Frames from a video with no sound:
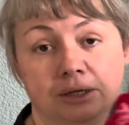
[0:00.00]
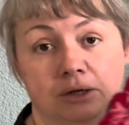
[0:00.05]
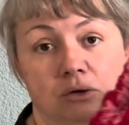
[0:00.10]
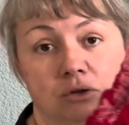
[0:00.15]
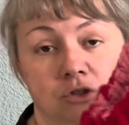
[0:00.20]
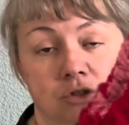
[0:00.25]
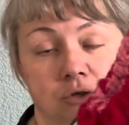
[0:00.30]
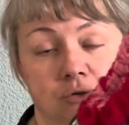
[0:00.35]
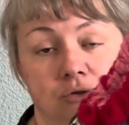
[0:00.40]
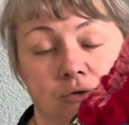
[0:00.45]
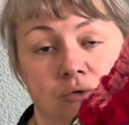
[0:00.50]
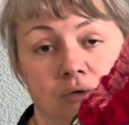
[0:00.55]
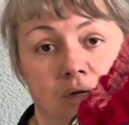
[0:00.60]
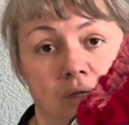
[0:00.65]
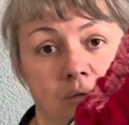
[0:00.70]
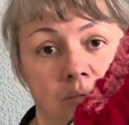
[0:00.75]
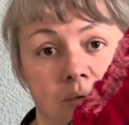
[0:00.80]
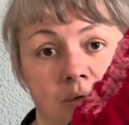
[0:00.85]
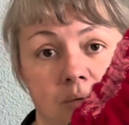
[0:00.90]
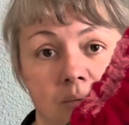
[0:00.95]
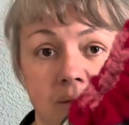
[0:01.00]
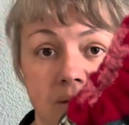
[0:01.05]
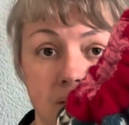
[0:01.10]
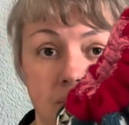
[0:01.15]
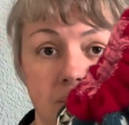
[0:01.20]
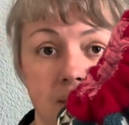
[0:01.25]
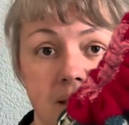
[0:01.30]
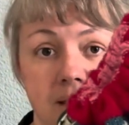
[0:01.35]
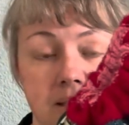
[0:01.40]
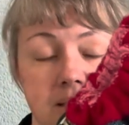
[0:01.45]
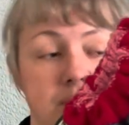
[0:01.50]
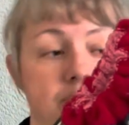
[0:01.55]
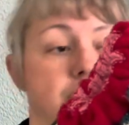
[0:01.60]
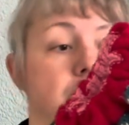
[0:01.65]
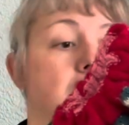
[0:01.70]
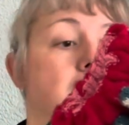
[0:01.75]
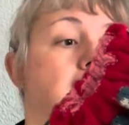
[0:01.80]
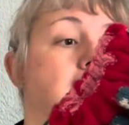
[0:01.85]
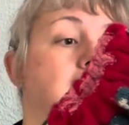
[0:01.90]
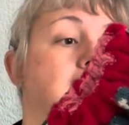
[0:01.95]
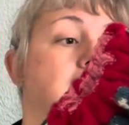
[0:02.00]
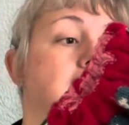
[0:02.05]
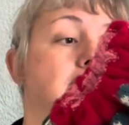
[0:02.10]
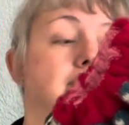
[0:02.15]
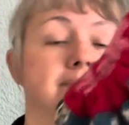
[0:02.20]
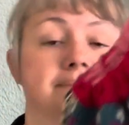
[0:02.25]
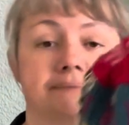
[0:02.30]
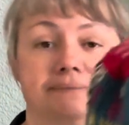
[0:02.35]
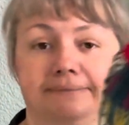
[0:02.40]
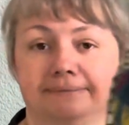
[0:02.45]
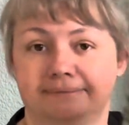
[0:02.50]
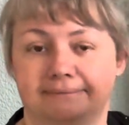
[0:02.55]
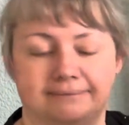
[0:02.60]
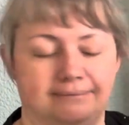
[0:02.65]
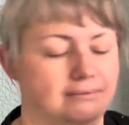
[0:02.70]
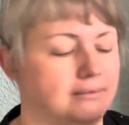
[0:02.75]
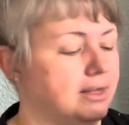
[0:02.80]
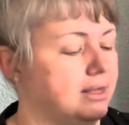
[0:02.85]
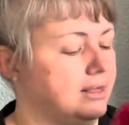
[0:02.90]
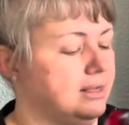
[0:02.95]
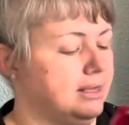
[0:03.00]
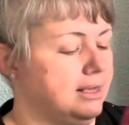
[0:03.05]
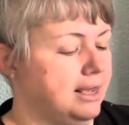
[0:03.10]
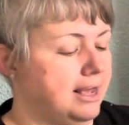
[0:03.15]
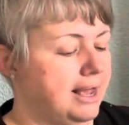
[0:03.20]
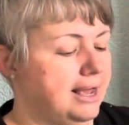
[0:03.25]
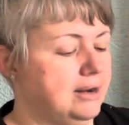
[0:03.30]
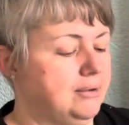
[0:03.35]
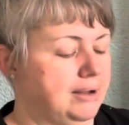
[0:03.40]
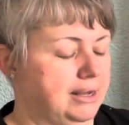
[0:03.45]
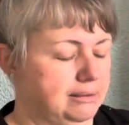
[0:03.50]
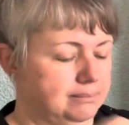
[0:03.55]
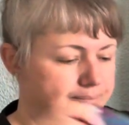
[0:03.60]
also do color work with acrylics if you like. Anyway,